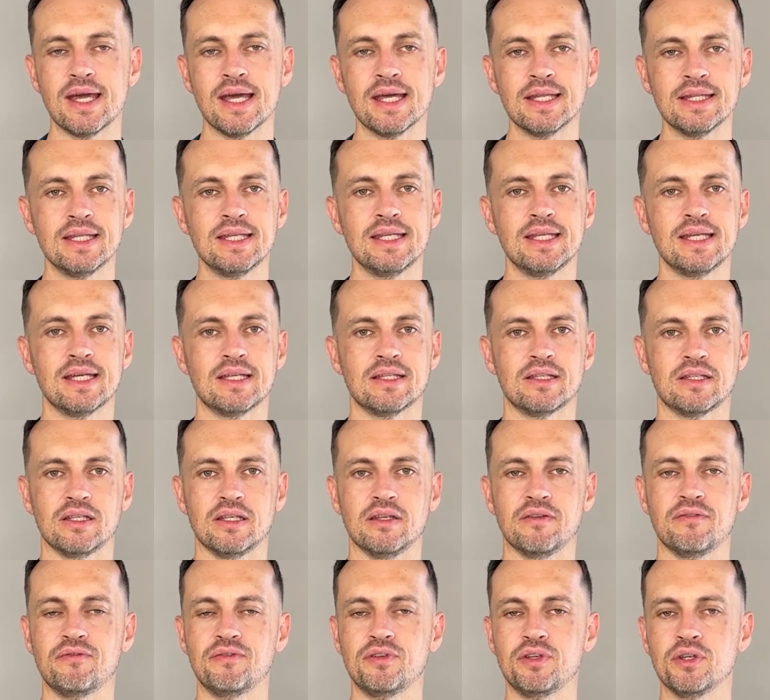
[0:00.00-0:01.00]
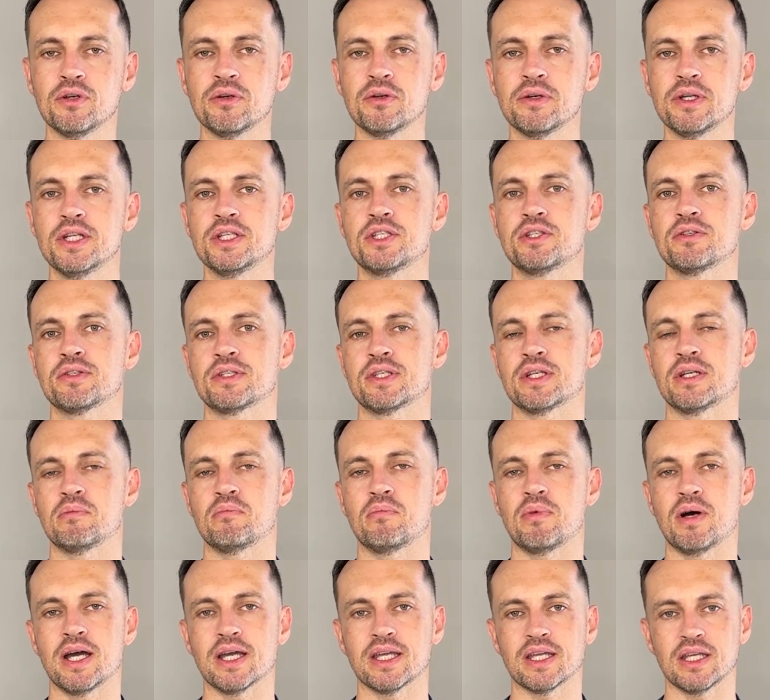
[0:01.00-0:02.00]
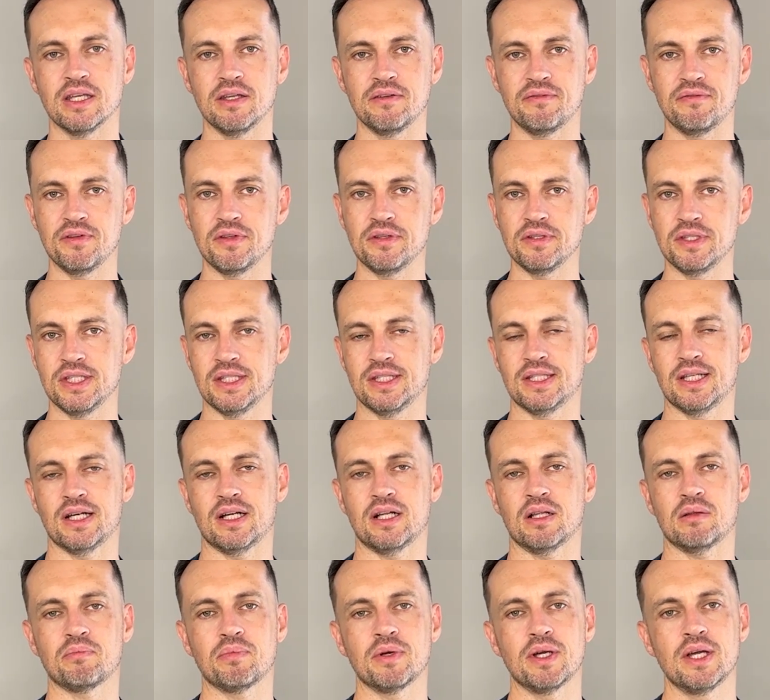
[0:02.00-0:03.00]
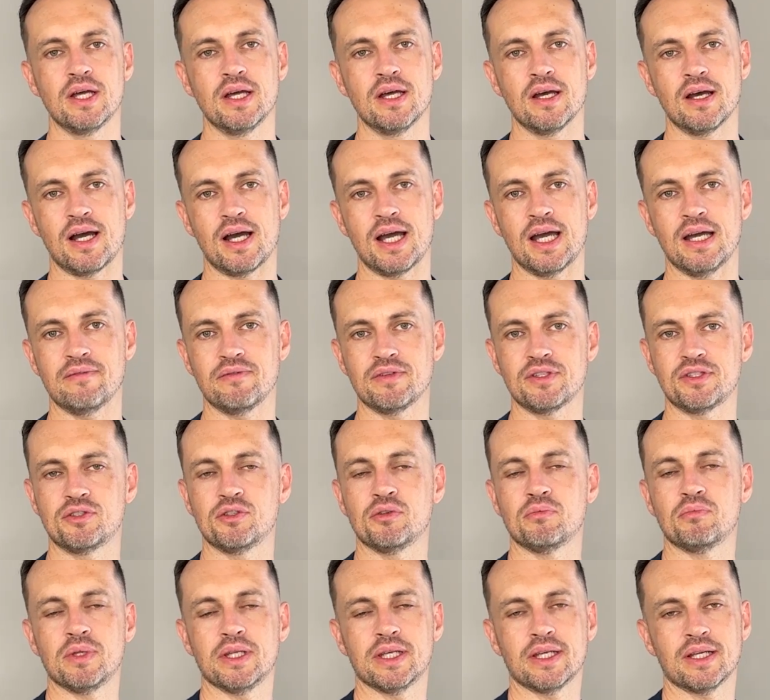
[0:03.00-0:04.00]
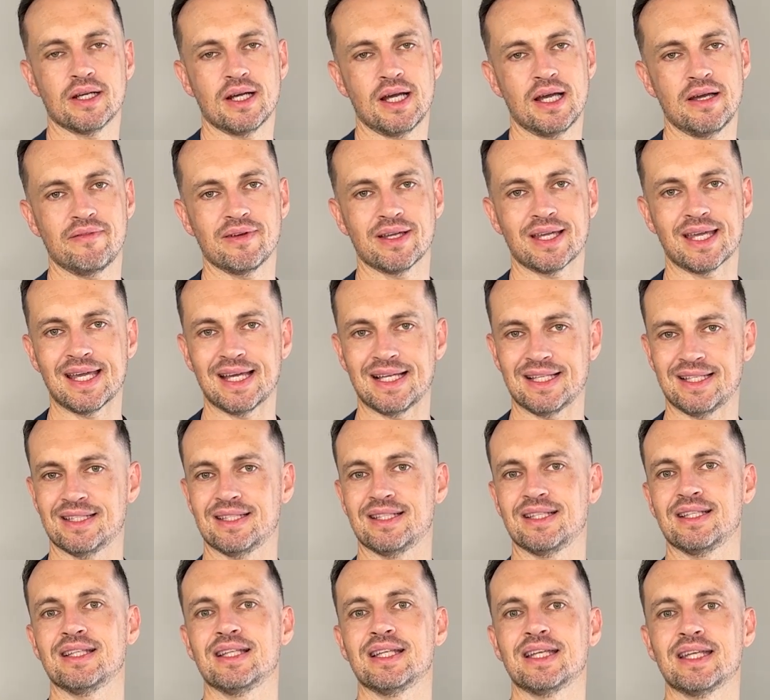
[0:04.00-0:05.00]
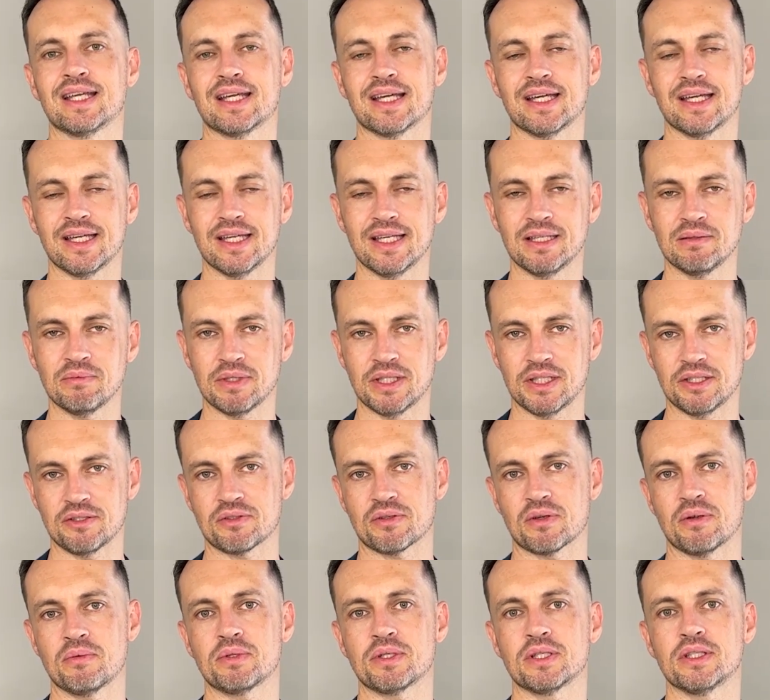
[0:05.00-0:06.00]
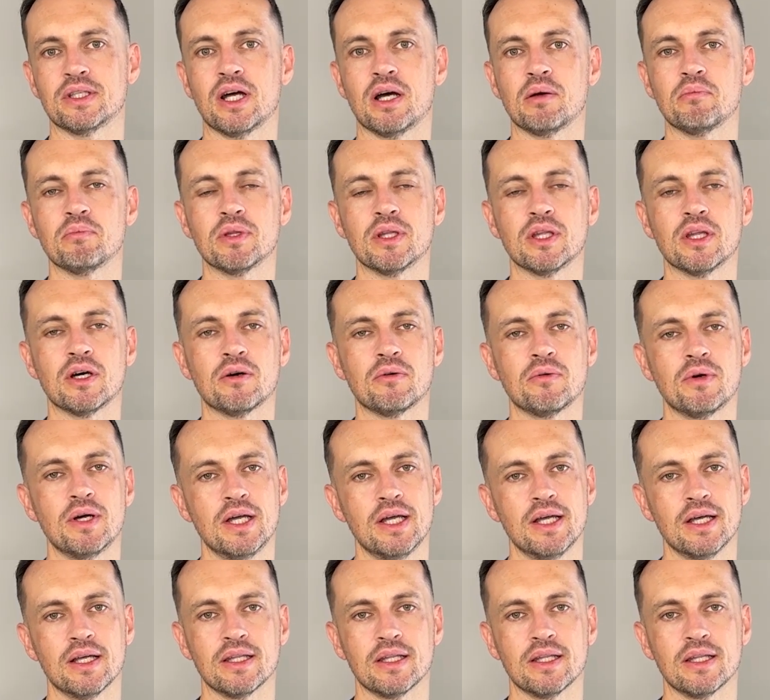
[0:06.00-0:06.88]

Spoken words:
At the end, if you're interested in buying, if you need help, I have a Zoom link, I have a calendar link in the description down below.